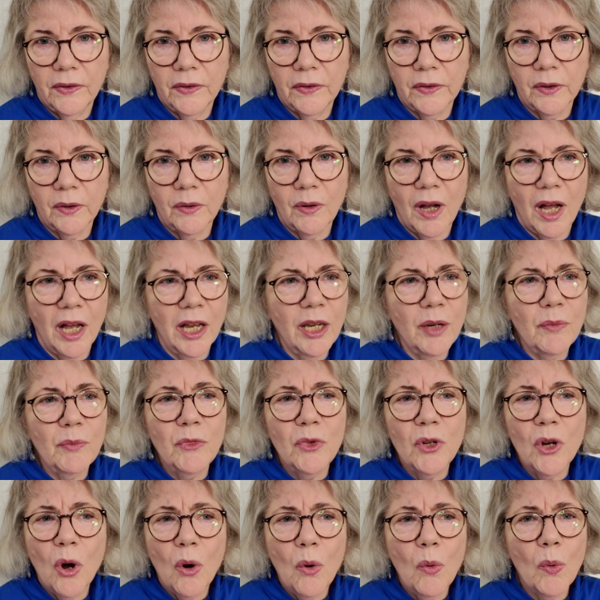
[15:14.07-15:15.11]
So I
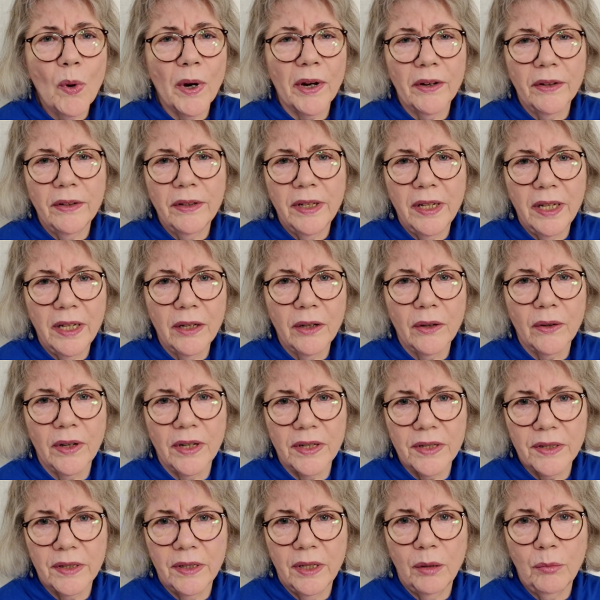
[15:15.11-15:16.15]
am nowhere near
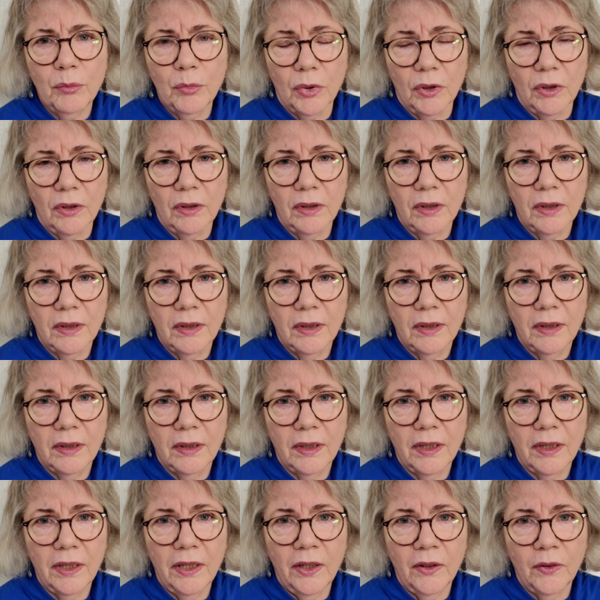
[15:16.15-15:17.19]
as nimble
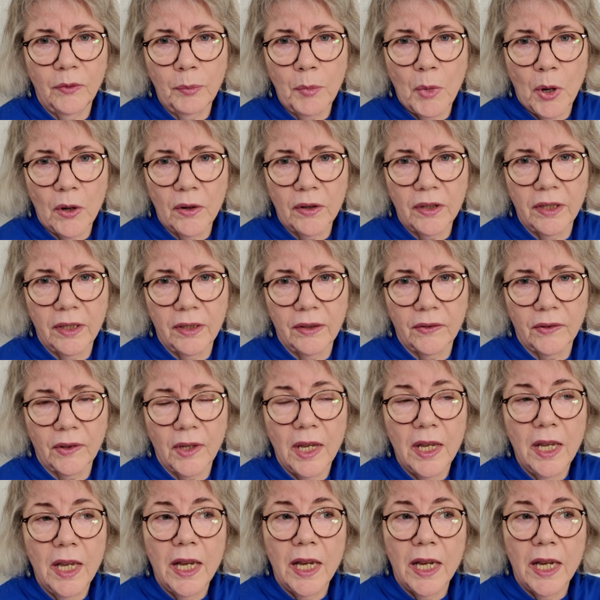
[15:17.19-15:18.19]
as Mark is.